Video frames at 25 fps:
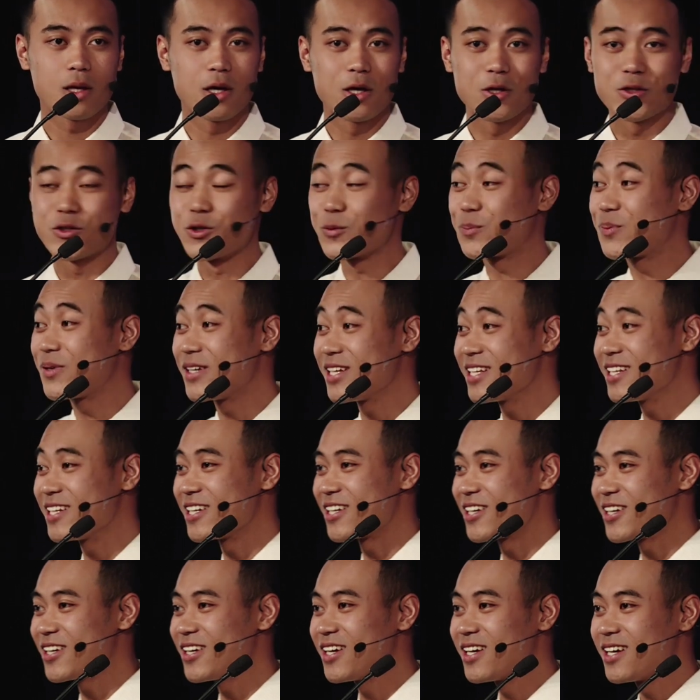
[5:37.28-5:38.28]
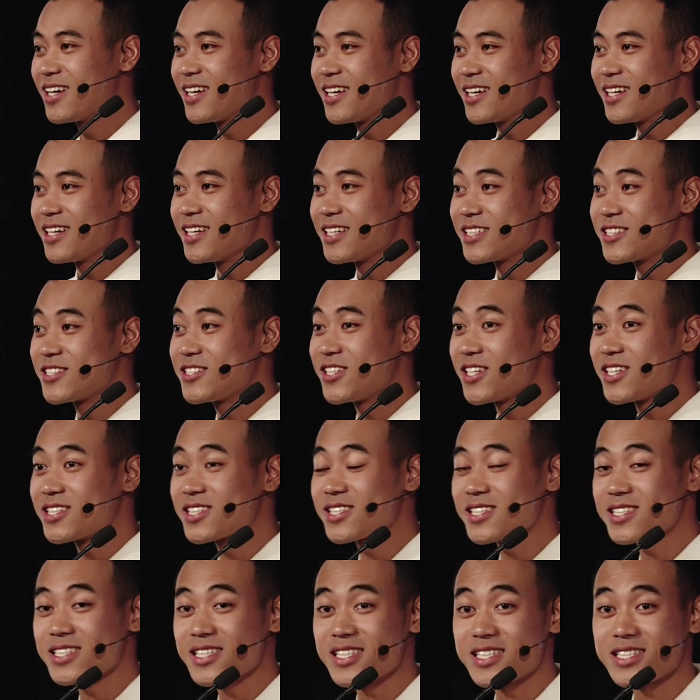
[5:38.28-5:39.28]
To Peter,
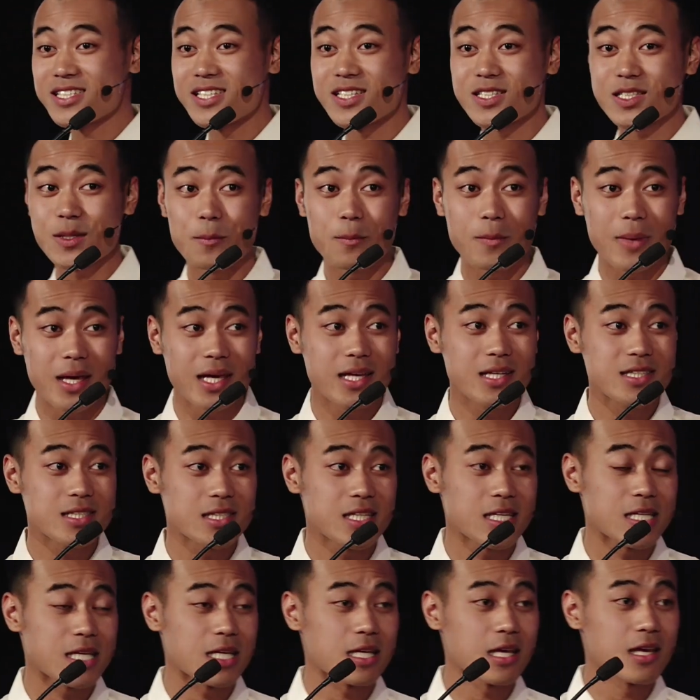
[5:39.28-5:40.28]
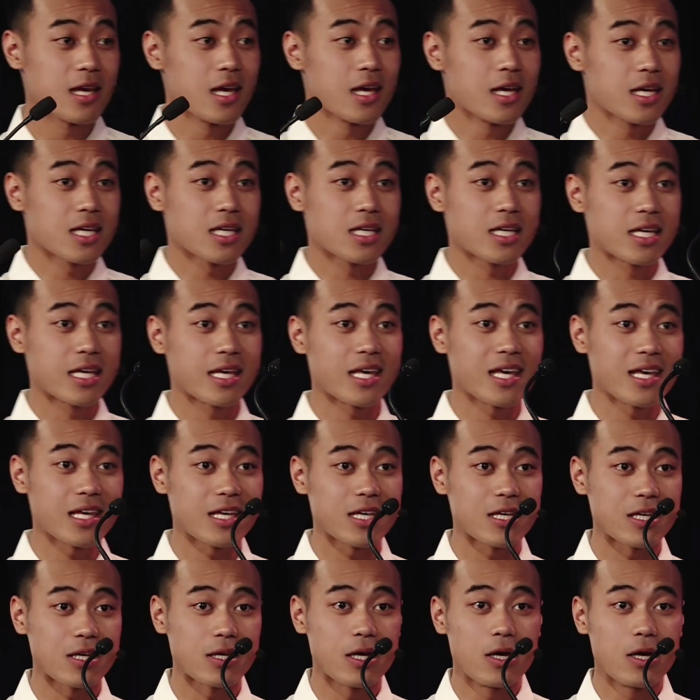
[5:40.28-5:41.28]
Jesus is this amazing
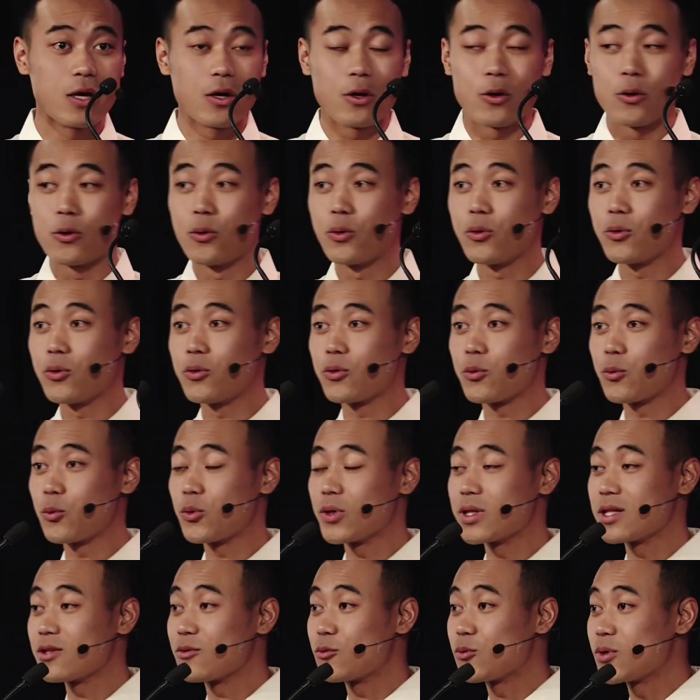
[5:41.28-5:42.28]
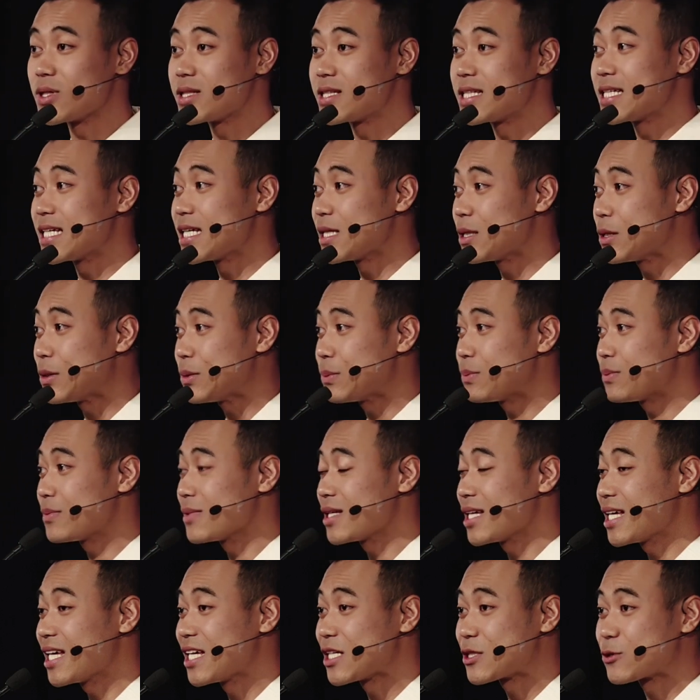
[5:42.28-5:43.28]
king who will redeem
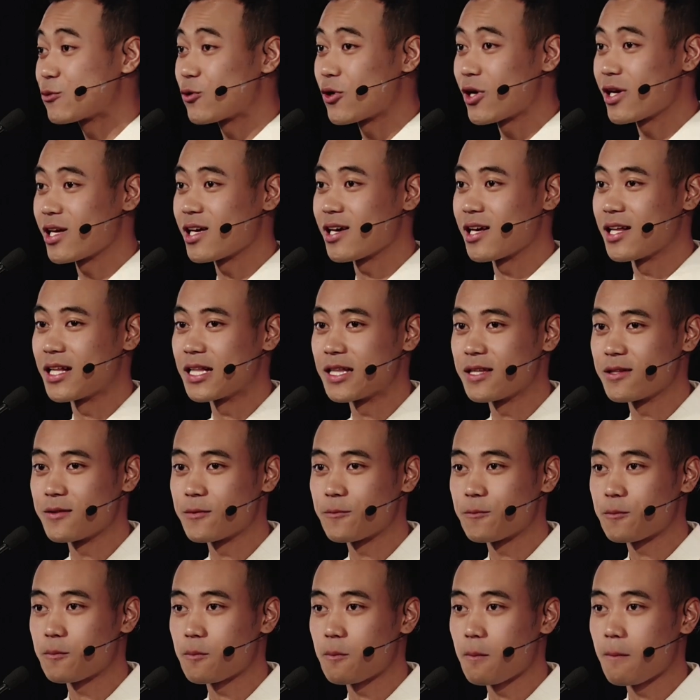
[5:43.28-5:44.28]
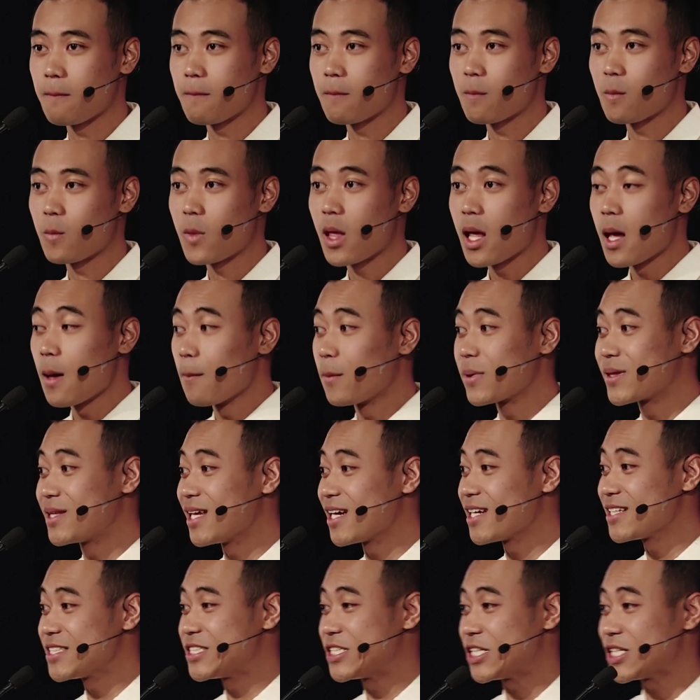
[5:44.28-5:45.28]
Israel. But
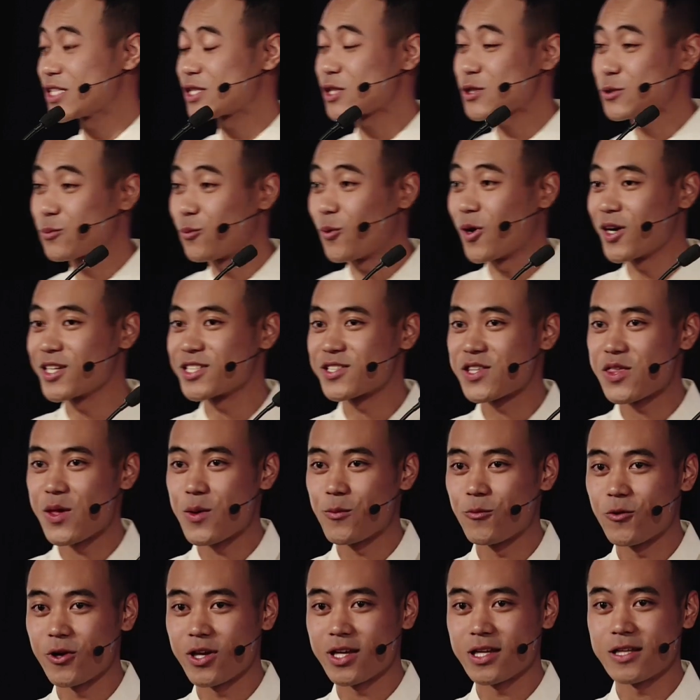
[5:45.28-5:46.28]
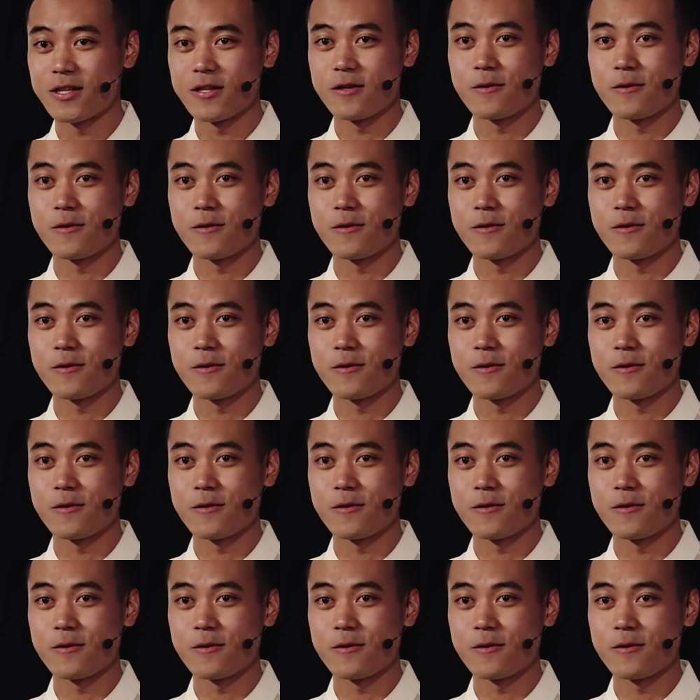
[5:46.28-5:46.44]
then Jesus warns them, right?